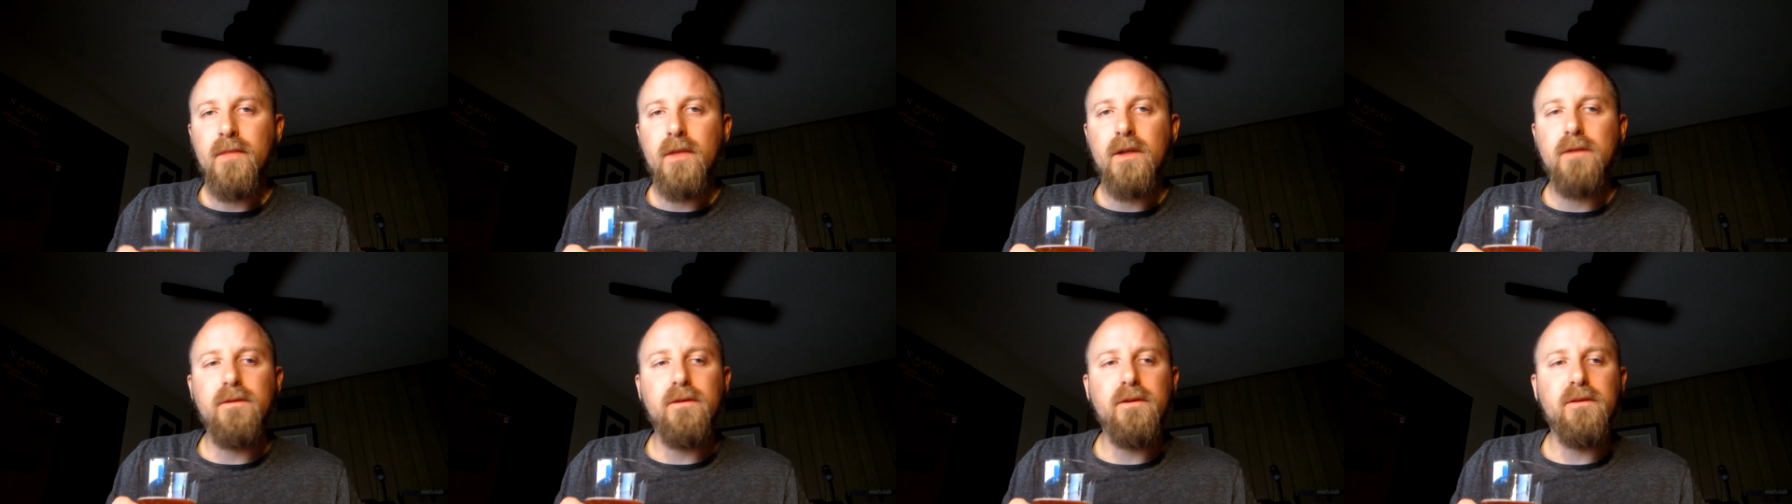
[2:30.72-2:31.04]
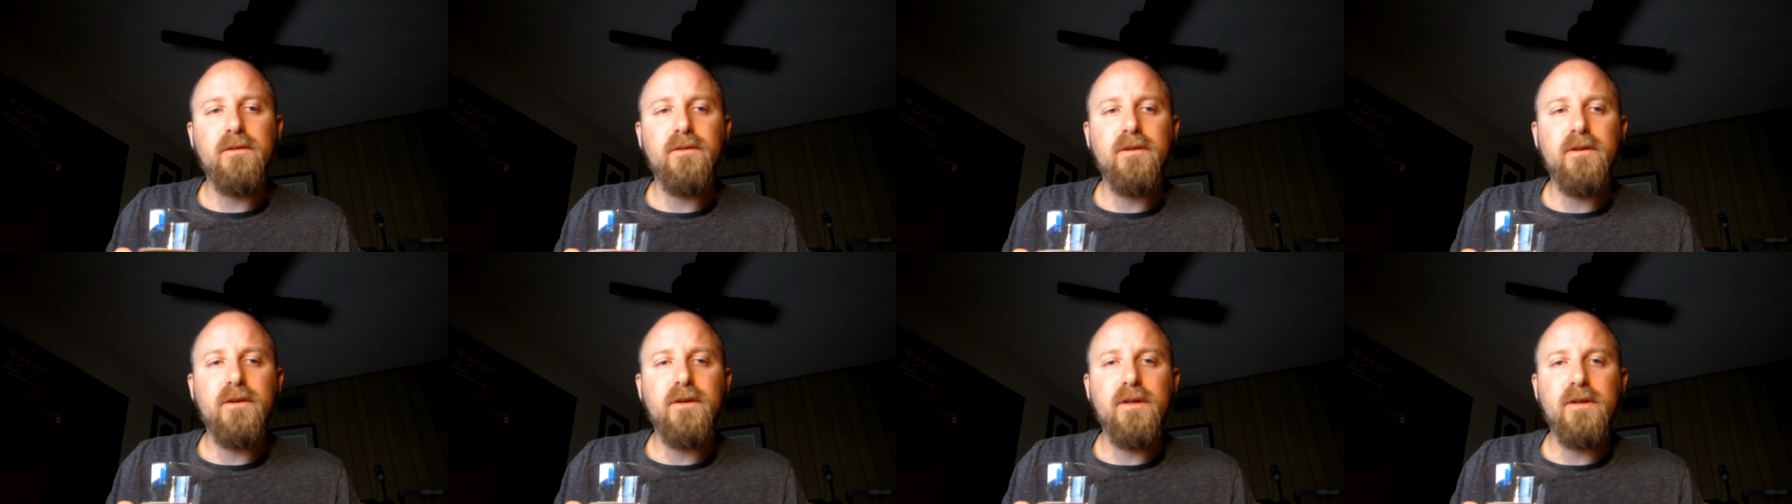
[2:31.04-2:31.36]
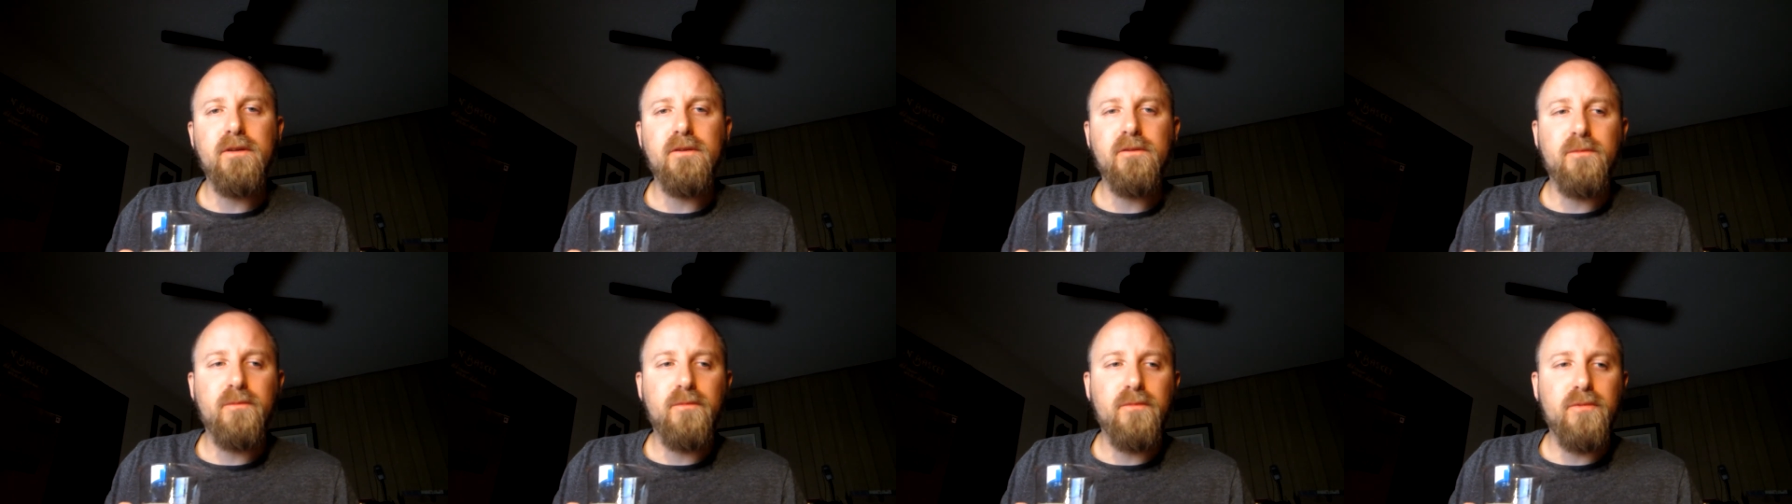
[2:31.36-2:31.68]
The acidity
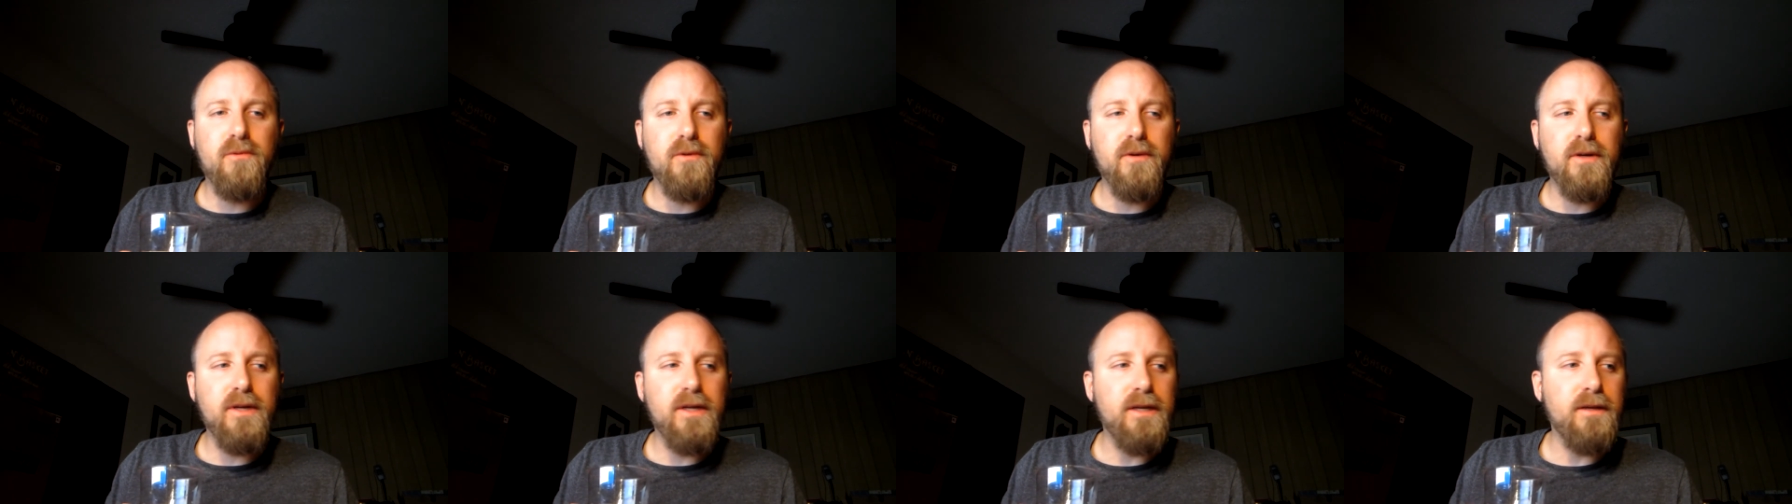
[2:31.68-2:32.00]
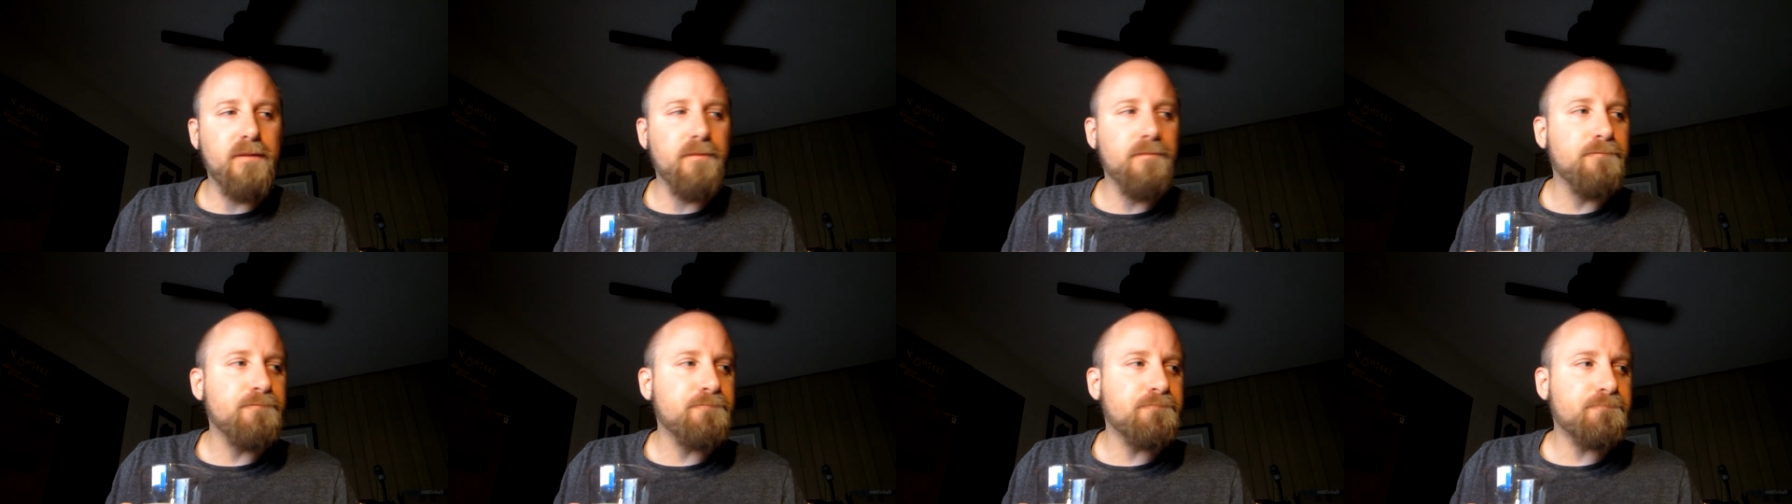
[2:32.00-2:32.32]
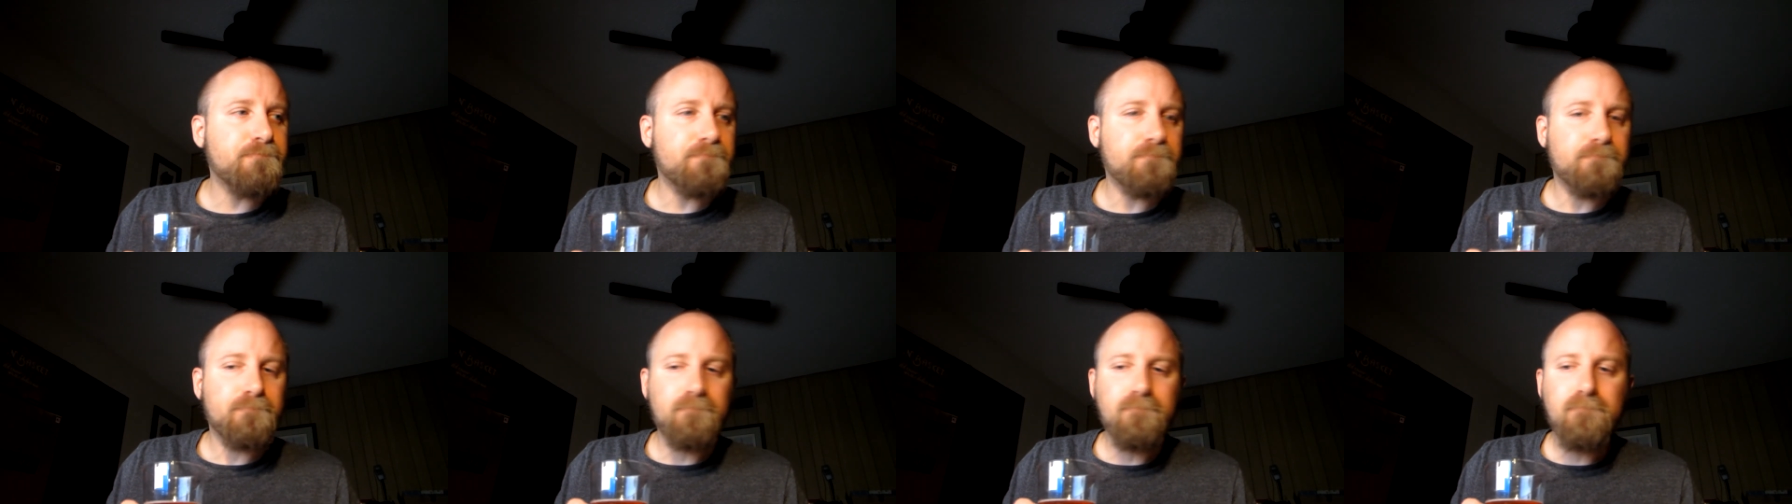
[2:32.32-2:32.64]
is pretty,
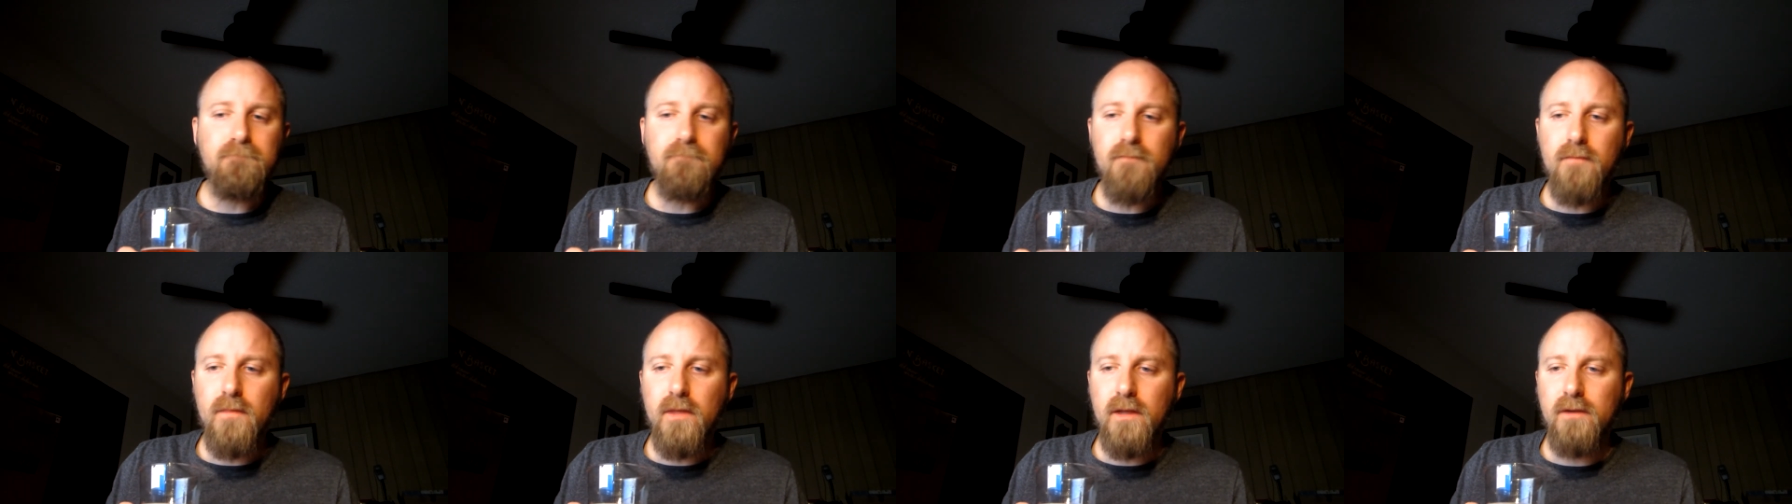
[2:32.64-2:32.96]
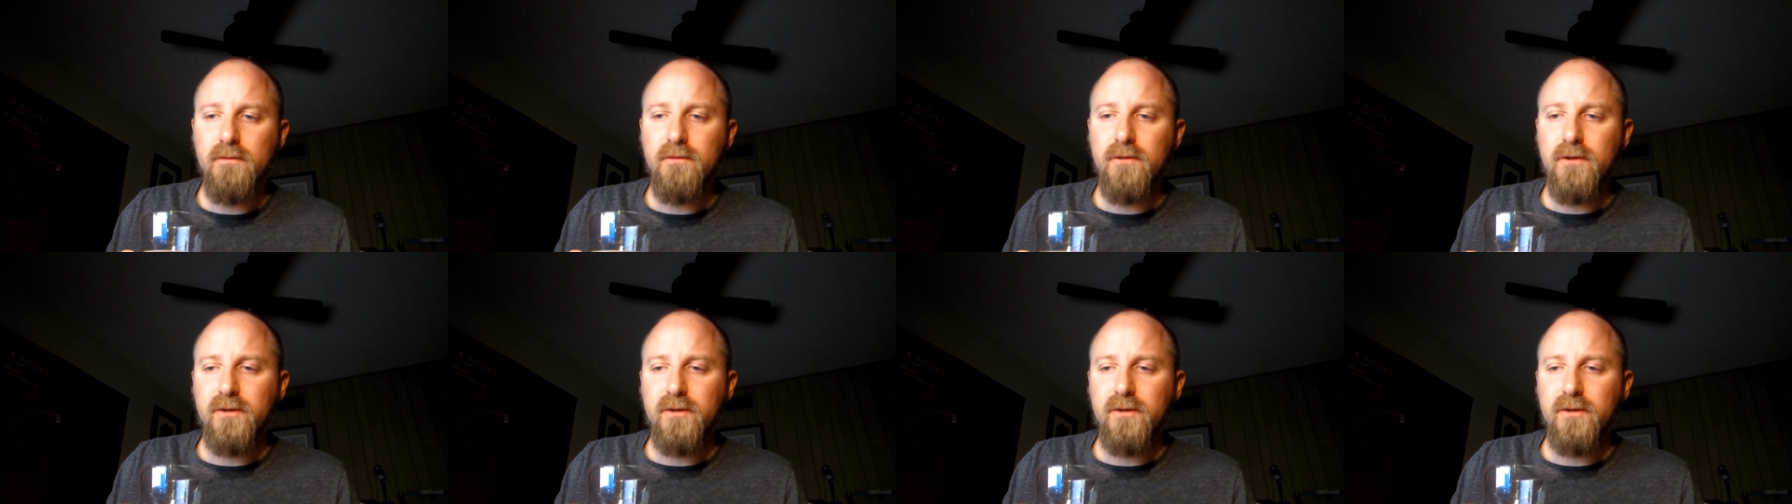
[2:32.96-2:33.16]
even